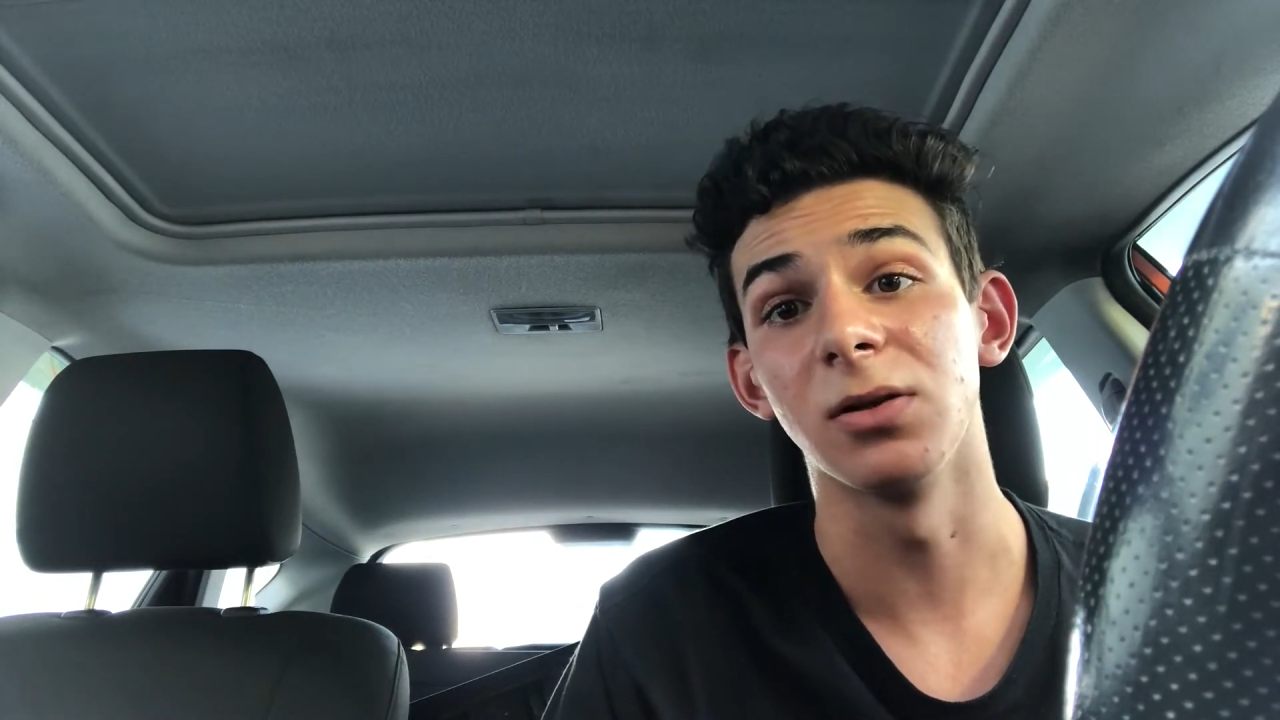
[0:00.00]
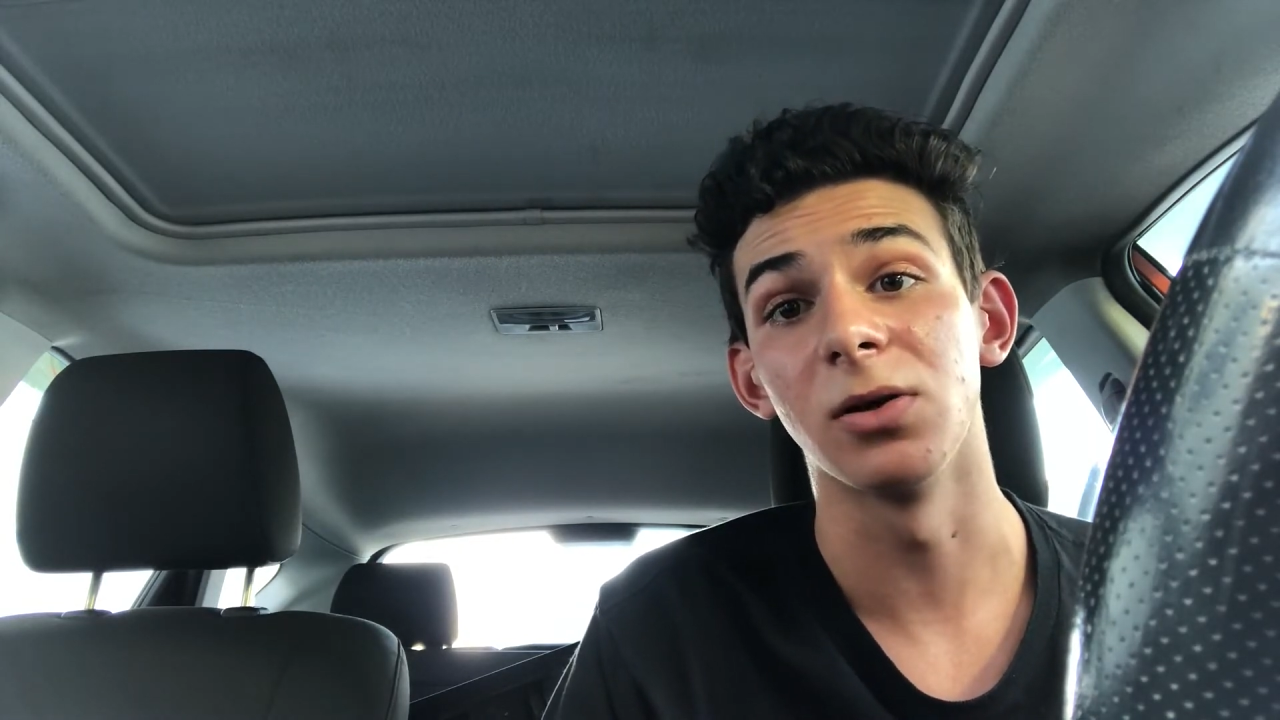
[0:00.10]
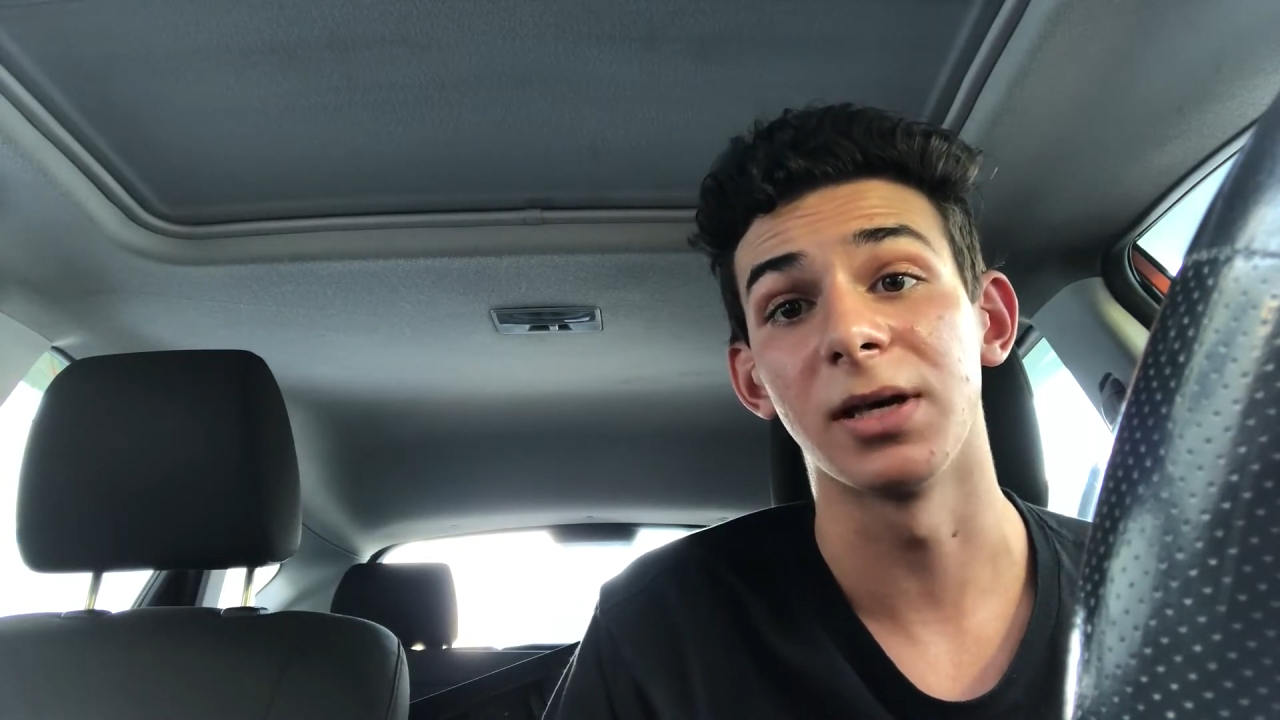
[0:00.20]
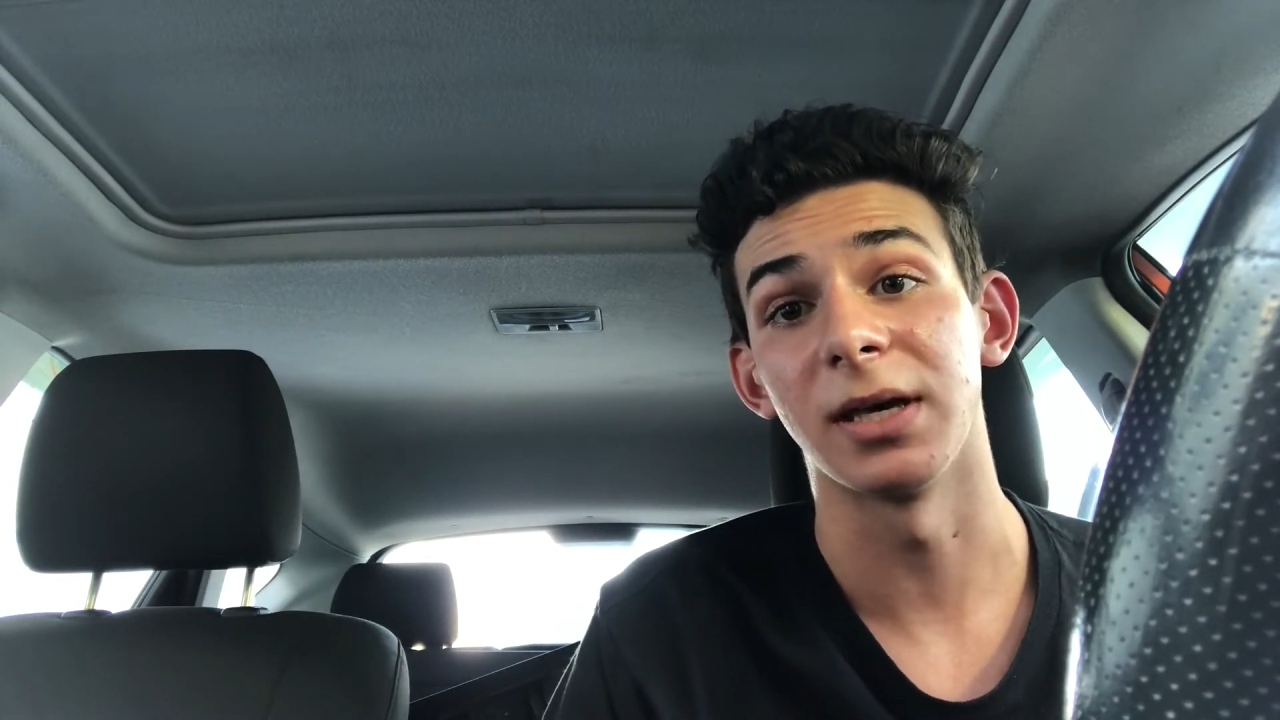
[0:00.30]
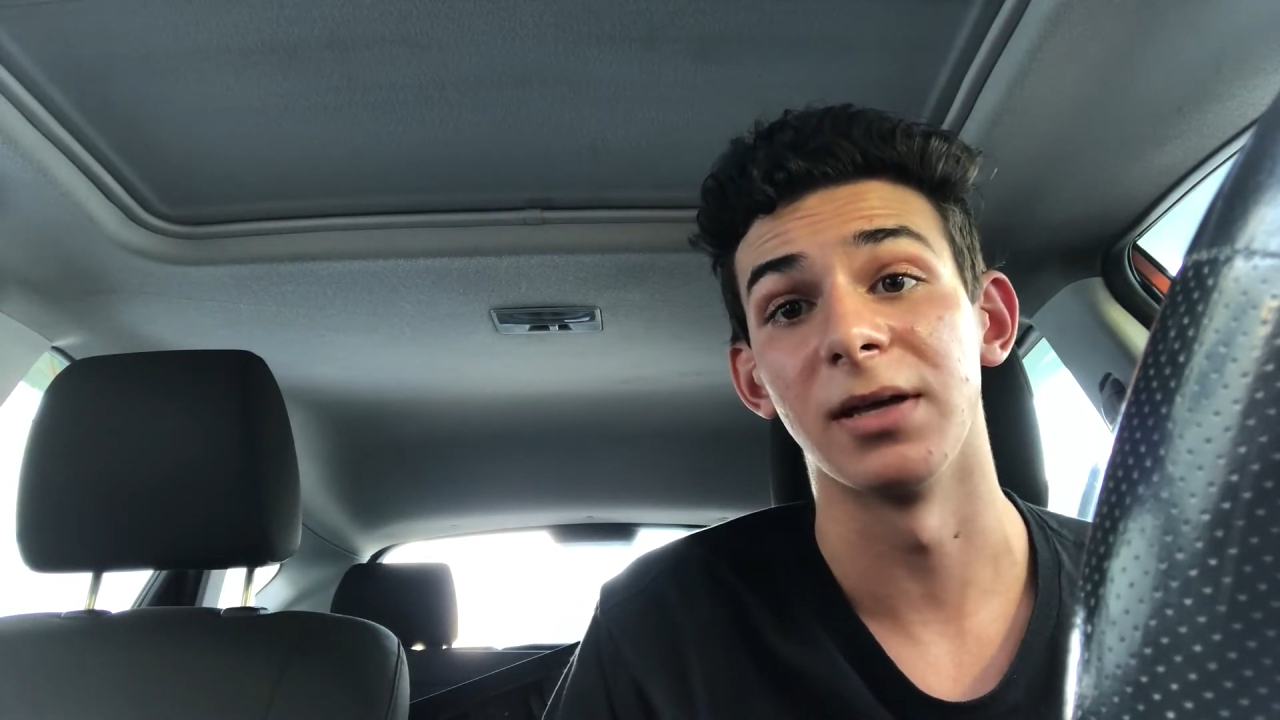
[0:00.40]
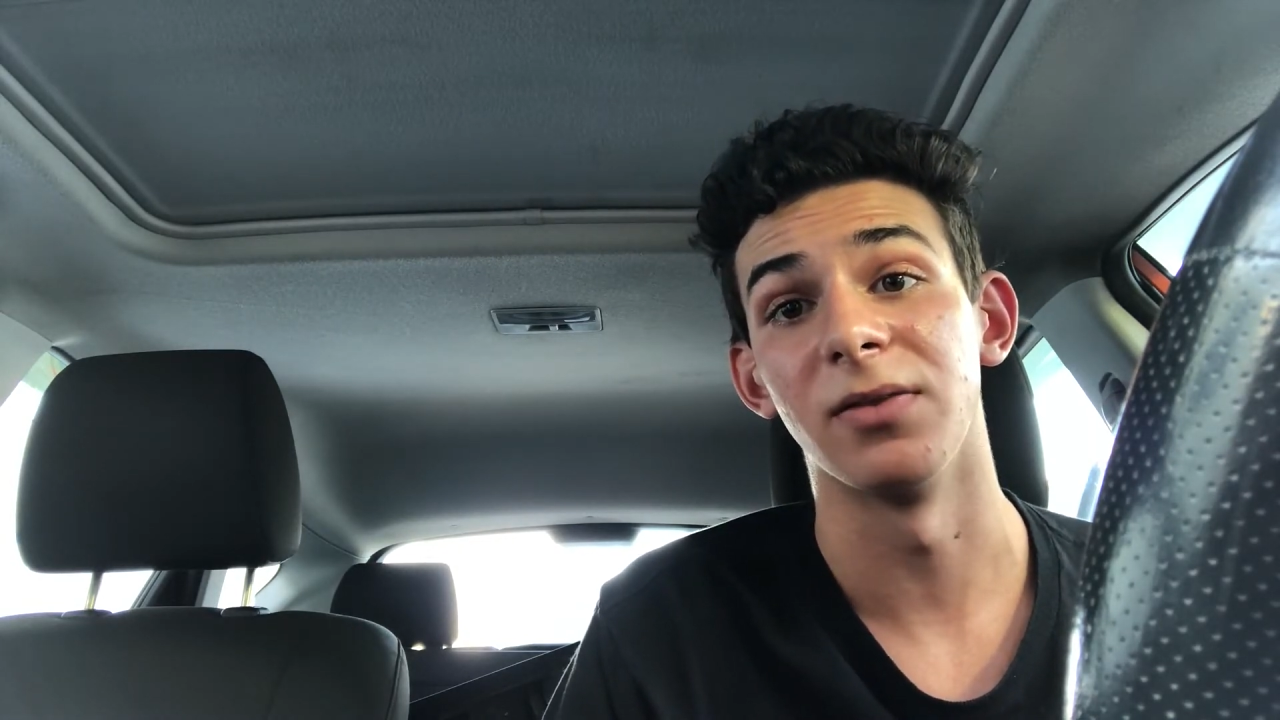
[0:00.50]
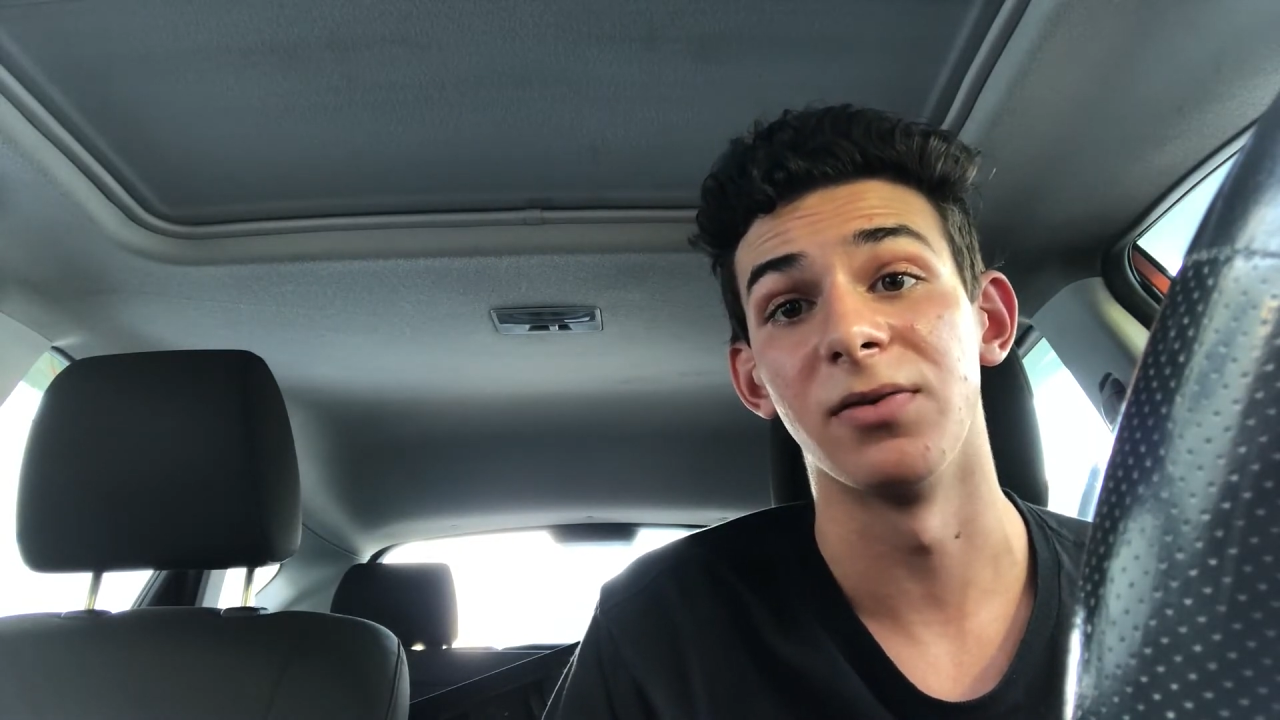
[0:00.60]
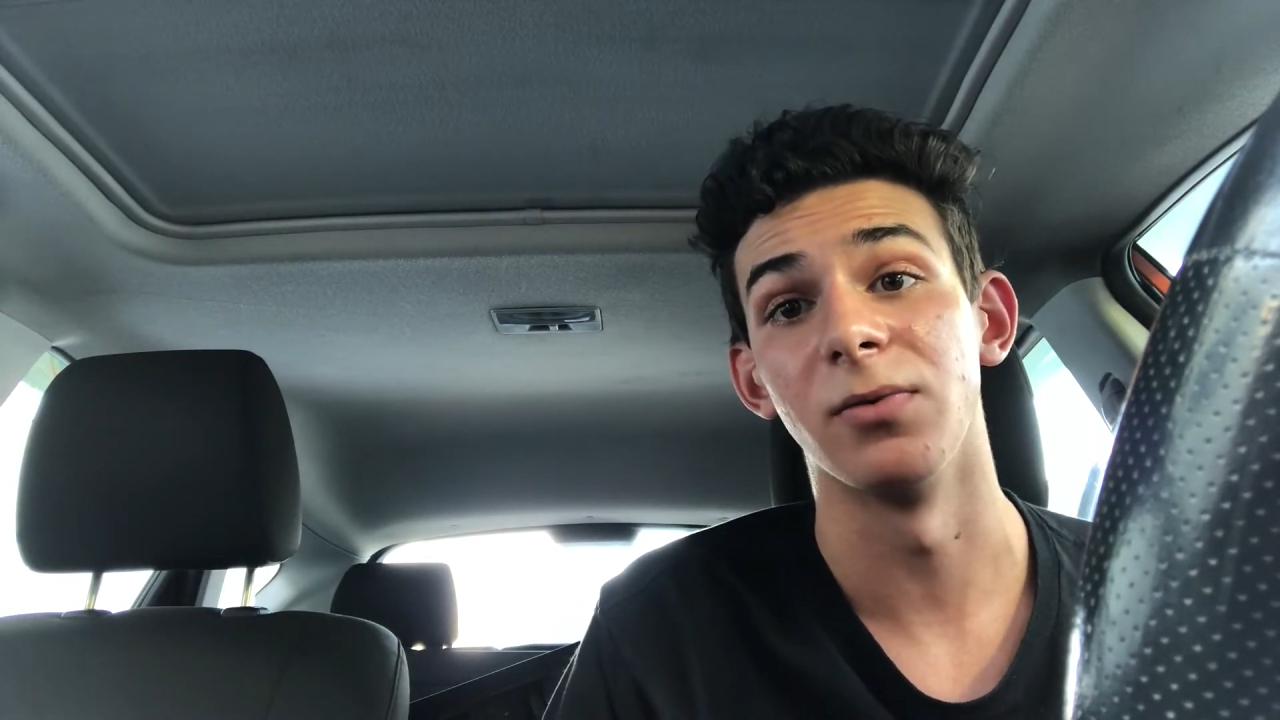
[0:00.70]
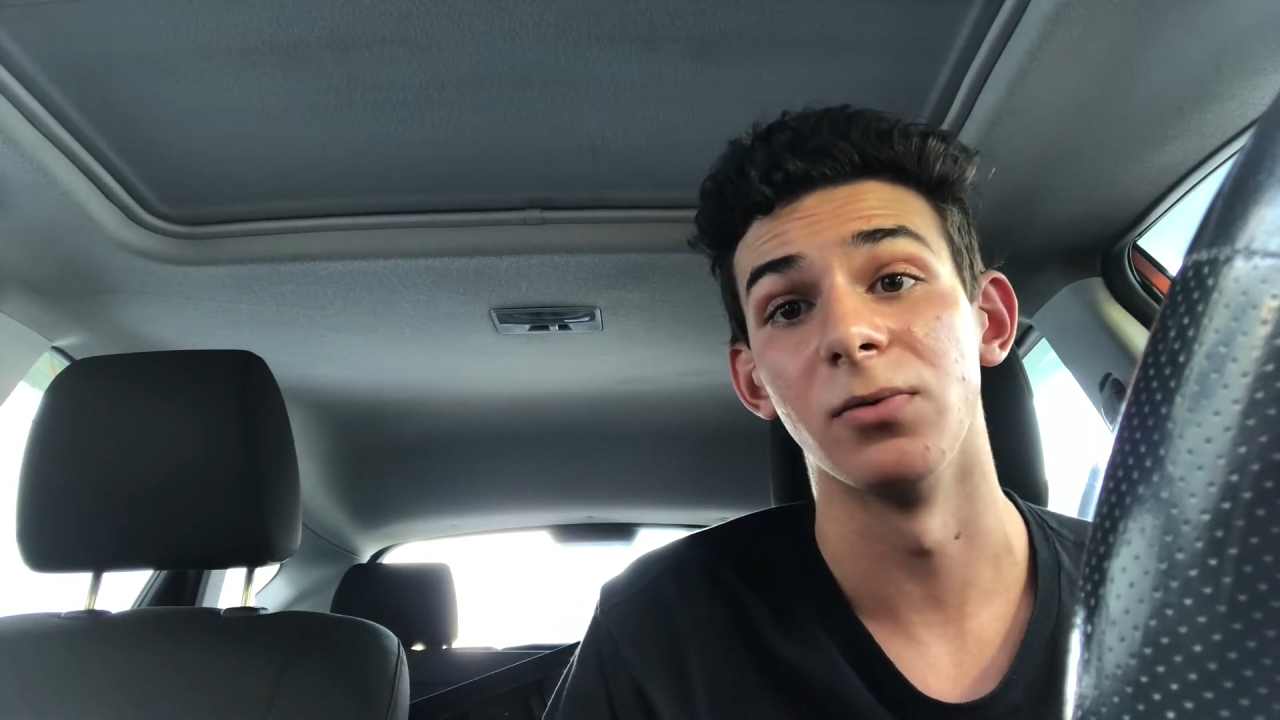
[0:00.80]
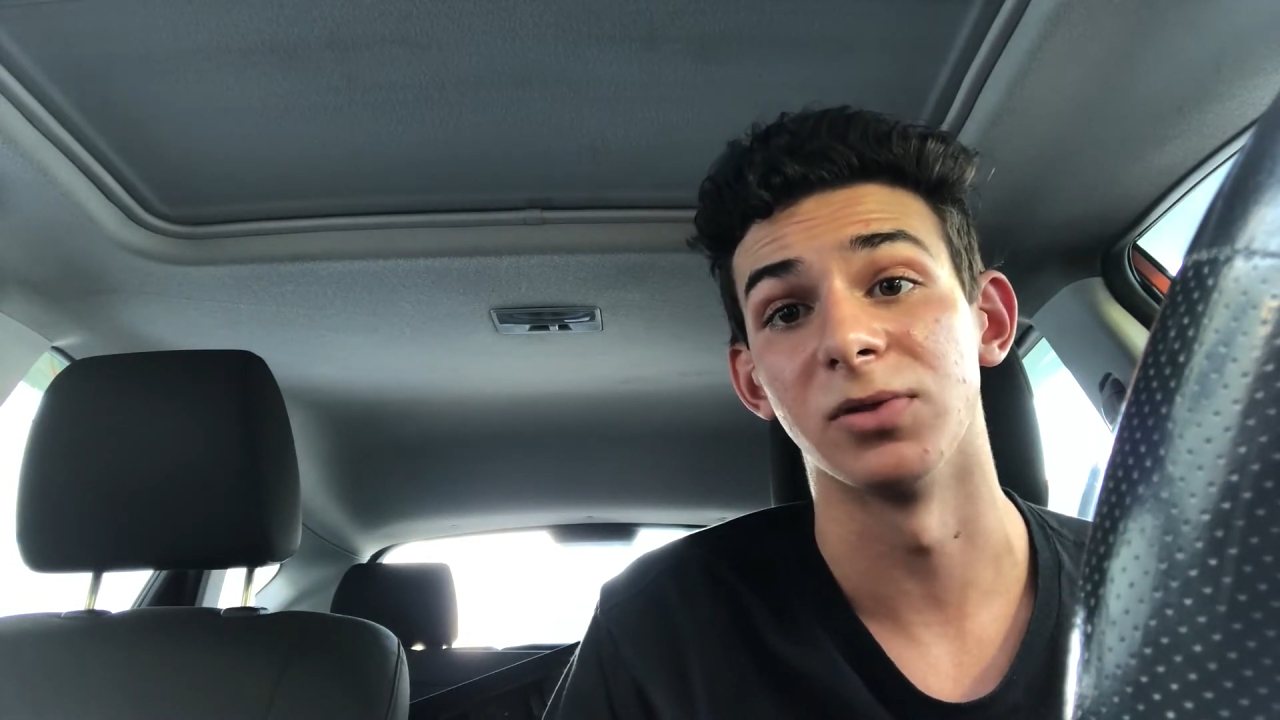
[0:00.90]
looking
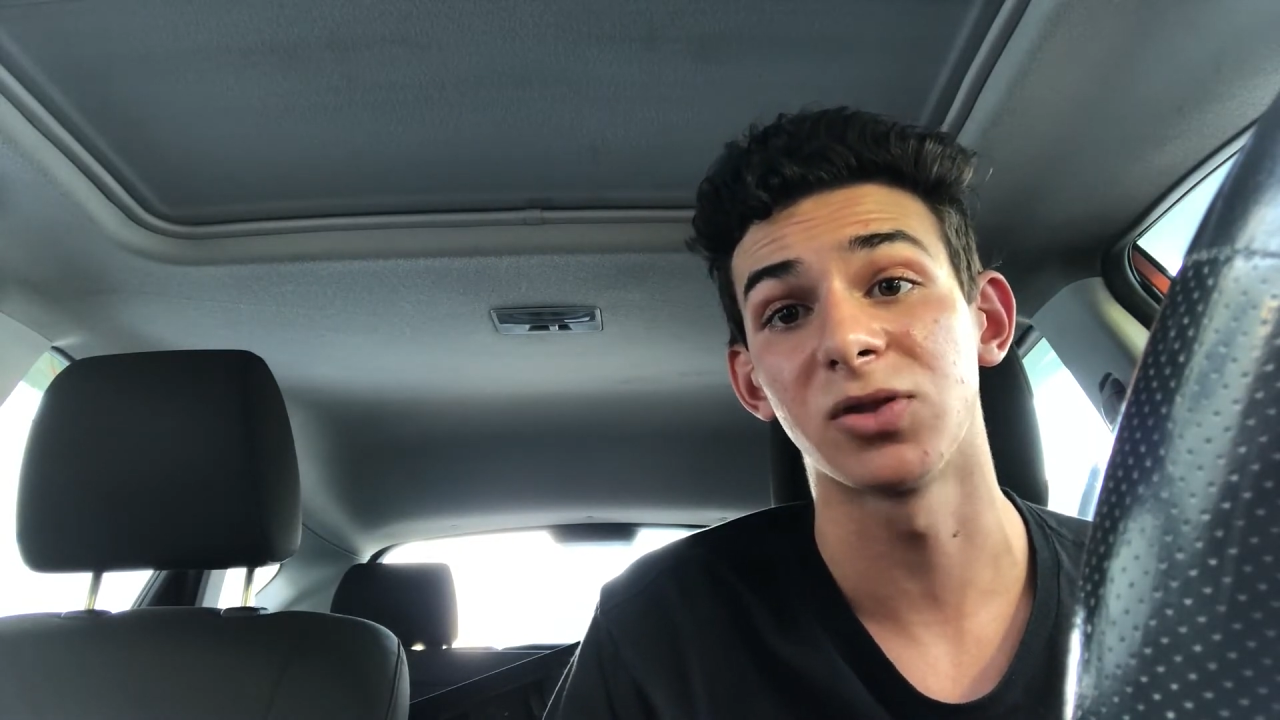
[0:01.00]
into